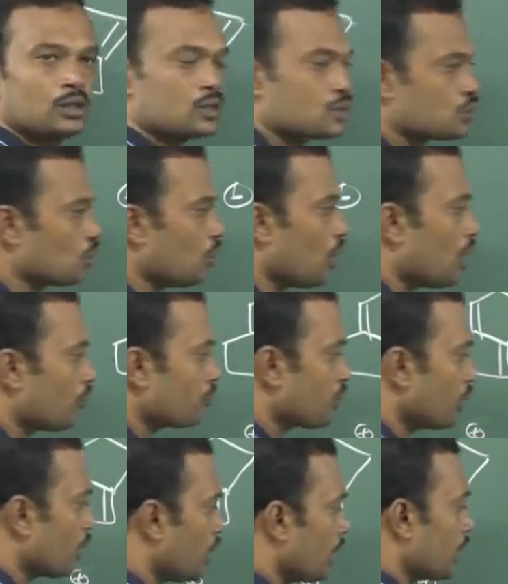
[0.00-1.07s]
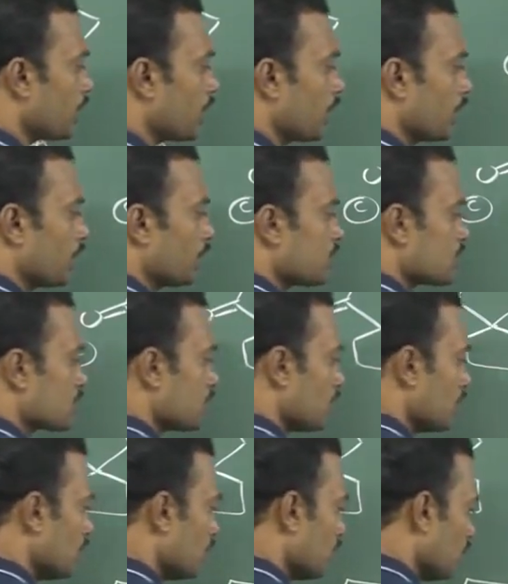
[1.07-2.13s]
So after attacking,
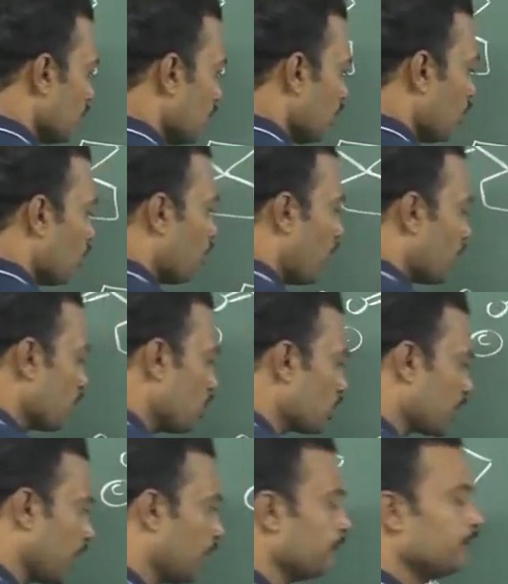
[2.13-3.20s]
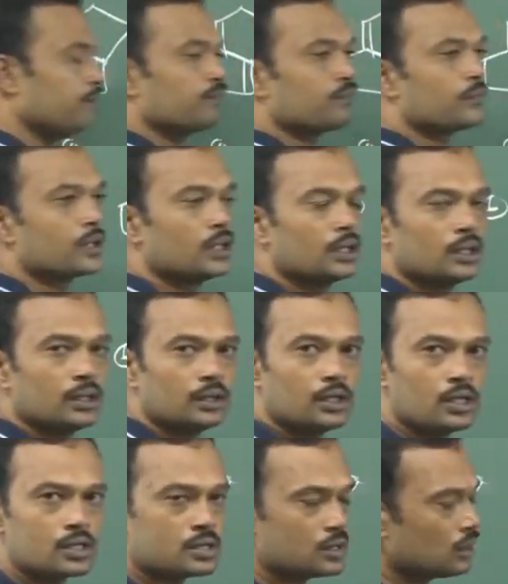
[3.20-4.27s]
see one more time,
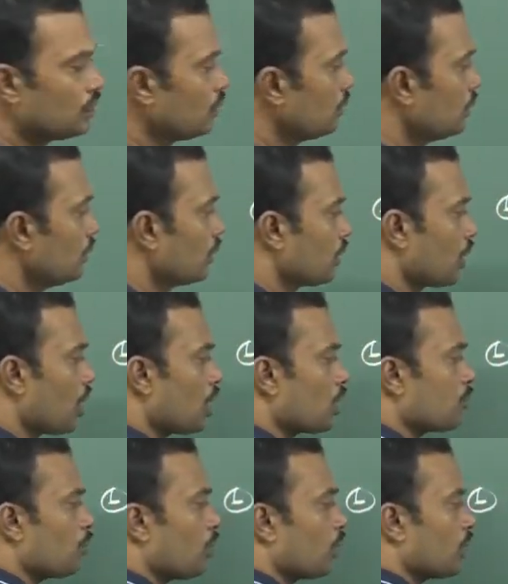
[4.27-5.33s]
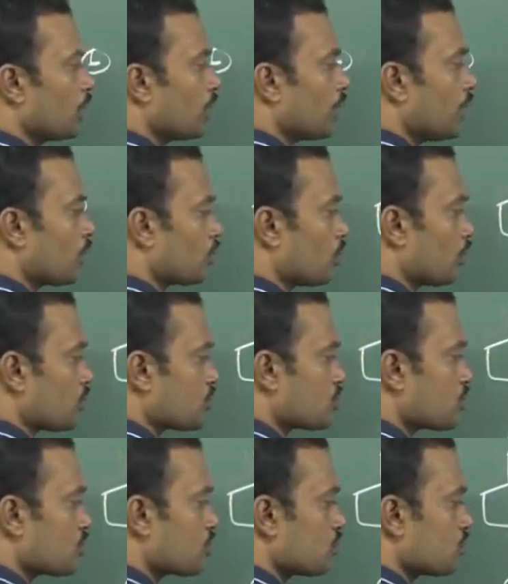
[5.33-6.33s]
this non-bonding electrons